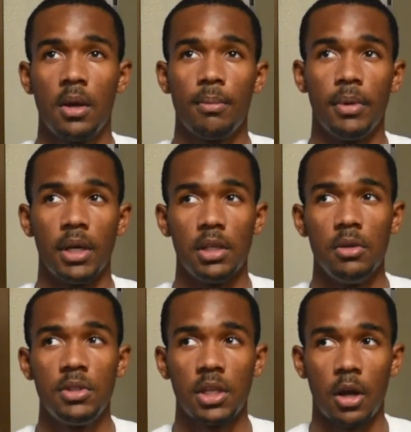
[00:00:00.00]
but
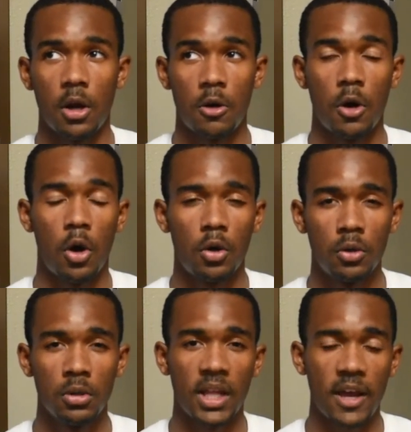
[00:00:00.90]
using
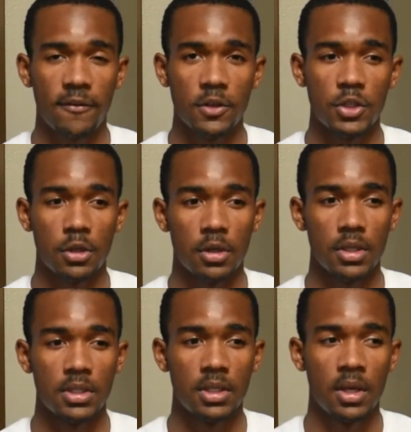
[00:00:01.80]
whole life
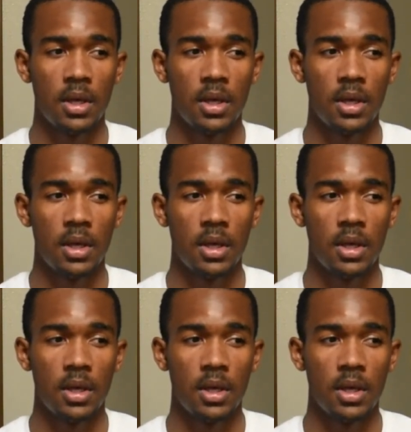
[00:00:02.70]
insurance